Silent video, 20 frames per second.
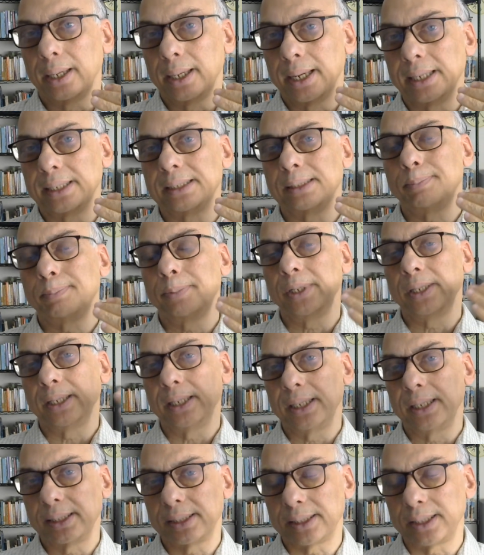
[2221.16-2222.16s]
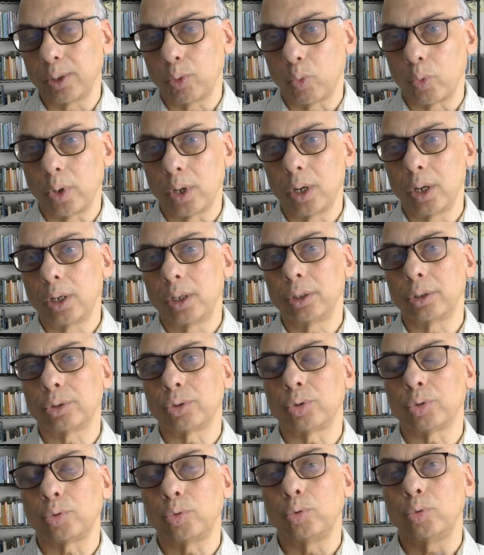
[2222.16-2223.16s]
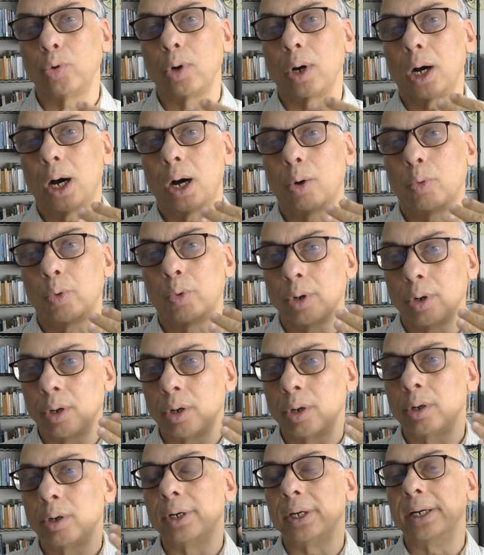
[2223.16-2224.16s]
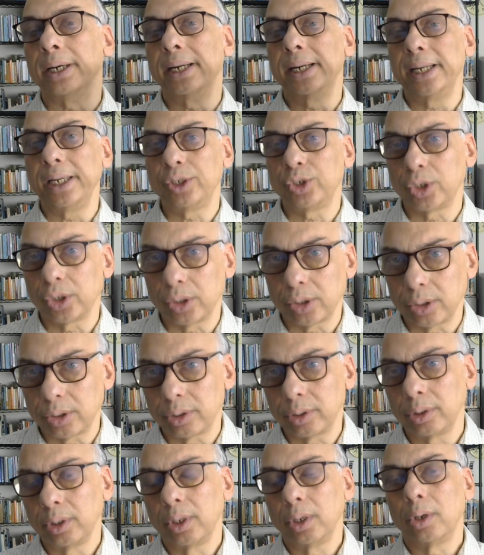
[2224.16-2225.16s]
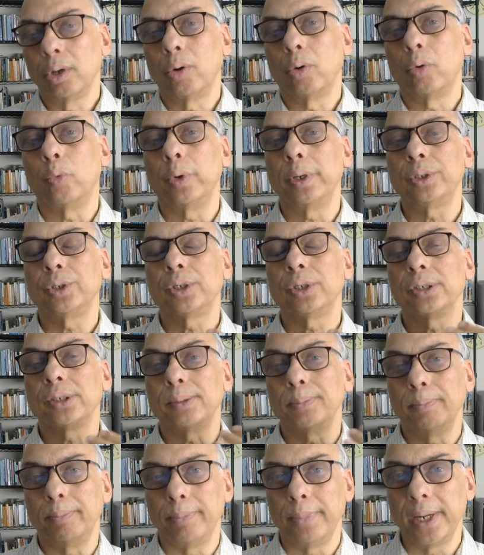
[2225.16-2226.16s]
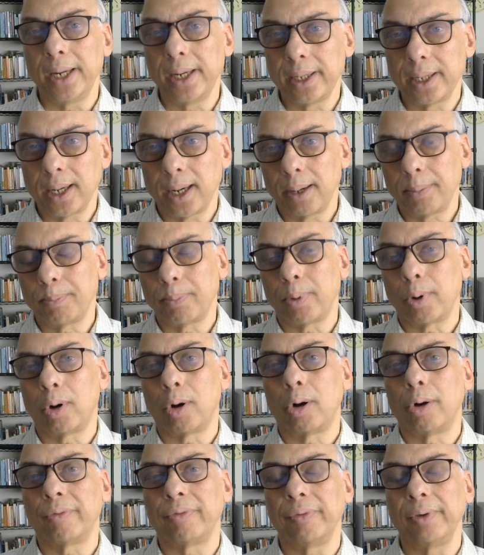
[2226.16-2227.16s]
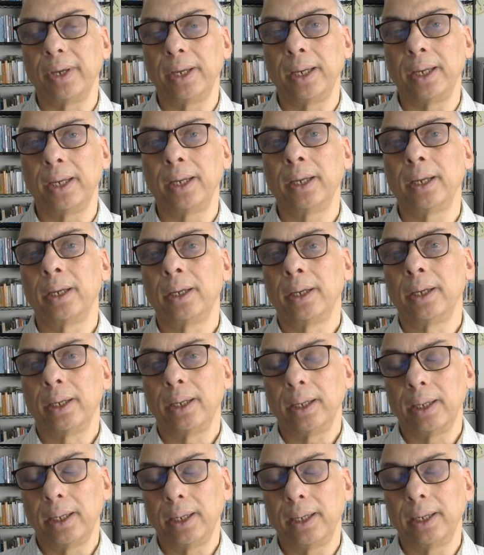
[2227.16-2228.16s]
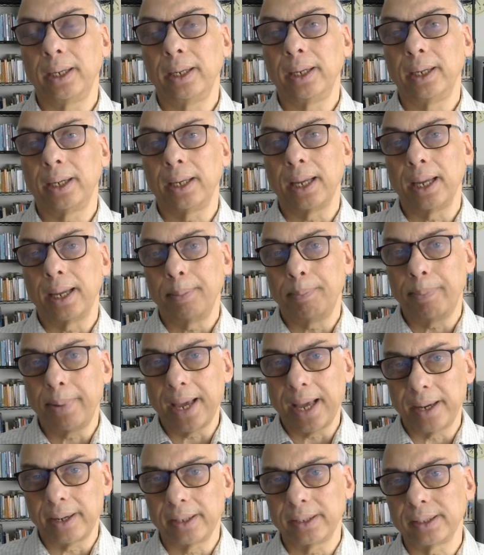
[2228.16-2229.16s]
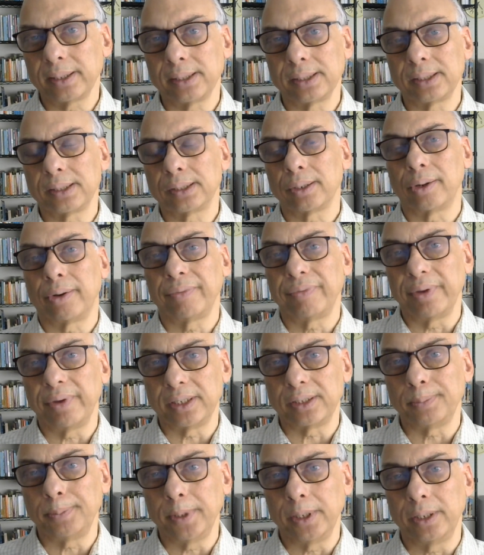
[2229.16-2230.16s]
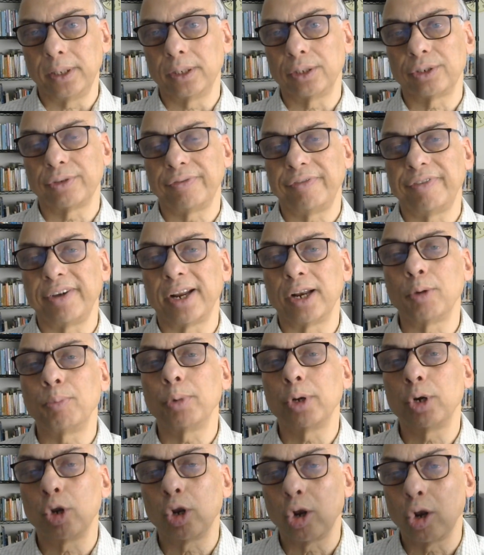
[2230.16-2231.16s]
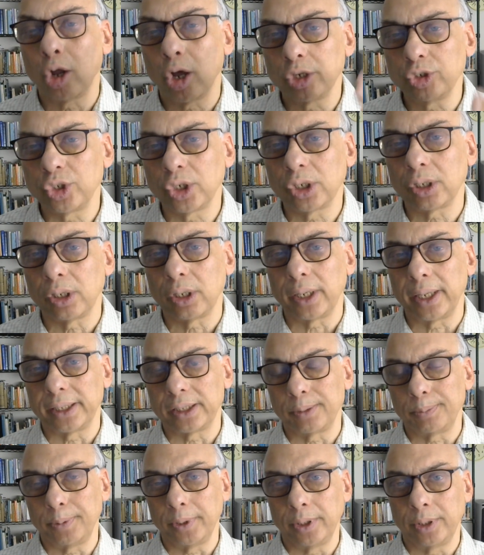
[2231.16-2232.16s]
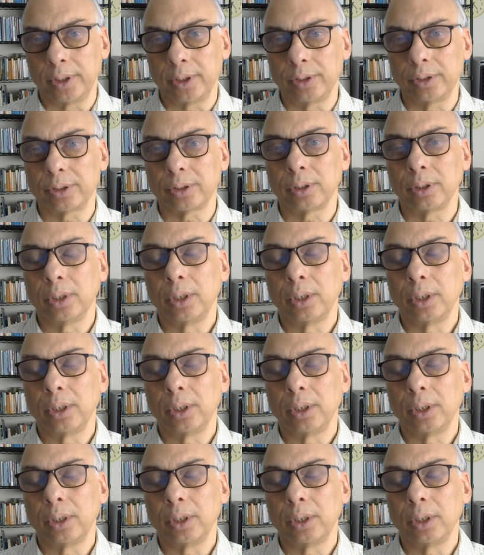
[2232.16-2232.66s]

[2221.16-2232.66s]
experience the world through our nature, which is made up of a, a, a apparatus of experience, phenomenological experience.